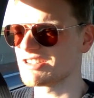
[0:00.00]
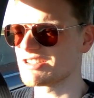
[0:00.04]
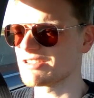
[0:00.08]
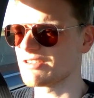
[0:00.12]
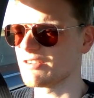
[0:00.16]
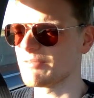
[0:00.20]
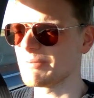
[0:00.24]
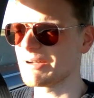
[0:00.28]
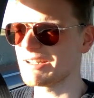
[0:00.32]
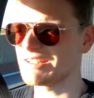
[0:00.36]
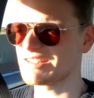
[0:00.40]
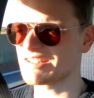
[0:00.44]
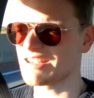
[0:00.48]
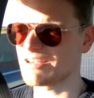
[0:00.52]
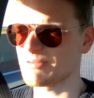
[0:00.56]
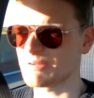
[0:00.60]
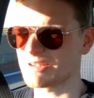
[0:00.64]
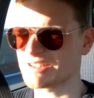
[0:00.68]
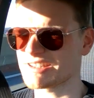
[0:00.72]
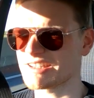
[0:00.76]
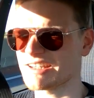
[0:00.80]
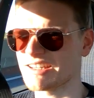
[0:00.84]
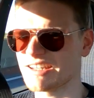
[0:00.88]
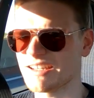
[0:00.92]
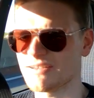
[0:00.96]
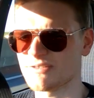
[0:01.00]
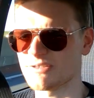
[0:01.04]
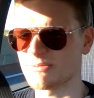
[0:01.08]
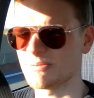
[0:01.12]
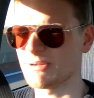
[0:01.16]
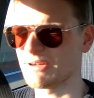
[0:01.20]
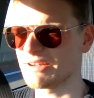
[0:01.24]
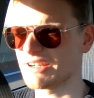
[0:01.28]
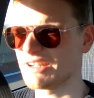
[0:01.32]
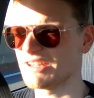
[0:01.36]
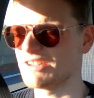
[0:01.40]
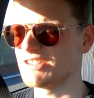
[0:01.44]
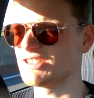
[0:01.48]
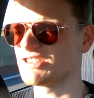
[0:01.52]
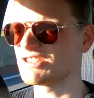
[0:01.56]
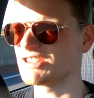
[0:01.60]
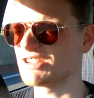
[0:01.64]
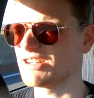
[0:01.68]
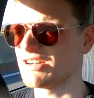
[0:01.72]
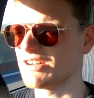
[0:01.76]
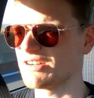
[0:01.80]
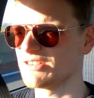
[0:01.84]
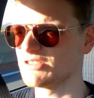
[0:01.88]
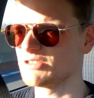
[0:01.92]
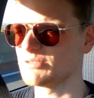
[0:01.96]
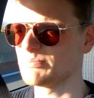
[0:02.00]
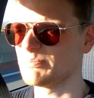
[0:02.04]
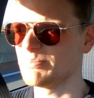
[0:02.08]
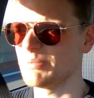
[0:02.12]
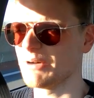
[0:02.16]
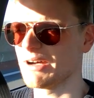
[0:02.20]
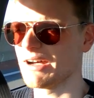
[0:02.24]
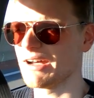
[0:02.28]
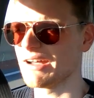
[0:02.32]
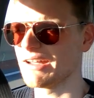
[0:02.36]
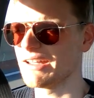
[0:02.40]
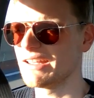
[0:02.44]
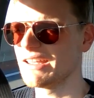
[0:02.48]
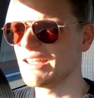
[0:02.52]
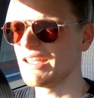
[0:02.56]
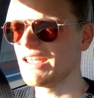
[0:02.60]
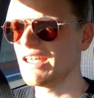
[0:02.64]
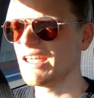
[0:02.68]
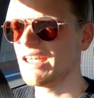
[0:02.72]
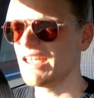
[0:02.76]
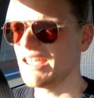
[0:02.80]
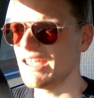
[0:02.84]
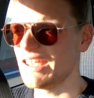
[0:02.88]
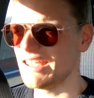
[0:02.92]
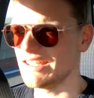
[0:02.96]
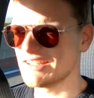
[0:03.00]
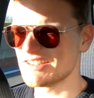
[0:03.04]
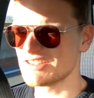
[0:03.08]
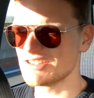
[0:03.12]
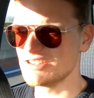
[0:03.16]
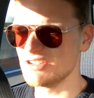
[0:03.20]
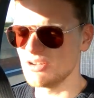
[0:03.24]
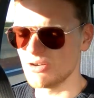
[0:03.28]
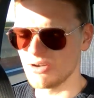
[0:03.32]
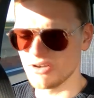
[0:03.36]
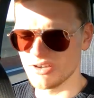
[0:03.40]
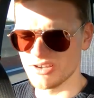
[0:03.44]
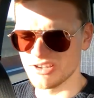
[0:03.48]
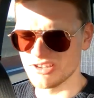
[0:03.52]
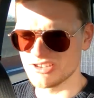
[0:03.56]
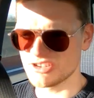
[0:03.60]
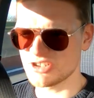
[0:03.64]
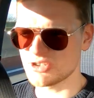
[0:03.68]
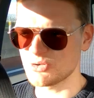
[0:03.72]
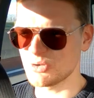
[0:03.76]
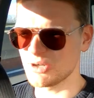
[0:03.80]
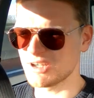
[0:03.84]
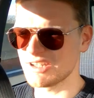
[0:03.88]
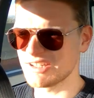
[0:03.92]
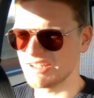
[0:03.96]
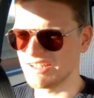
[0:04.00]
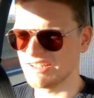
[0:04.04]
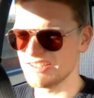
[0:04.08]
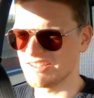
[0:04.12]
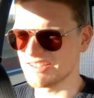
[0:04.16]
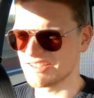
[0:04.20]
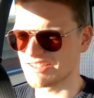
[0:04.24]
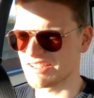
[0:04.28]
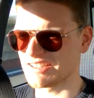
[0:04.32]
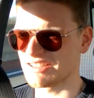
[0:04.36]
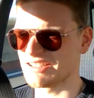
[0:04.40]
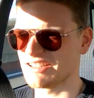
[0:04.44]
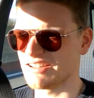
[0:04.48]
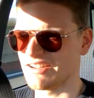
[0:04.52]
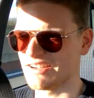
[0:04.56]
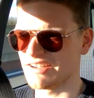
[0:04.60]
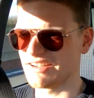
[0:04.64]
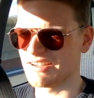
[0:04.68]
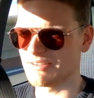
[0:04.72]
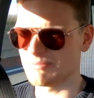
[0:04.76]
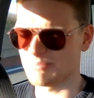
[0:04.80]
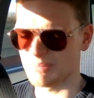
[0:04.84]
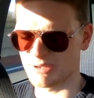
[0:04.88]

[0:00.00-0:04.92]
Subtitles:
So I've managed to get my sat nav to plug in and charge, but it's not as quick and easy as I'd like.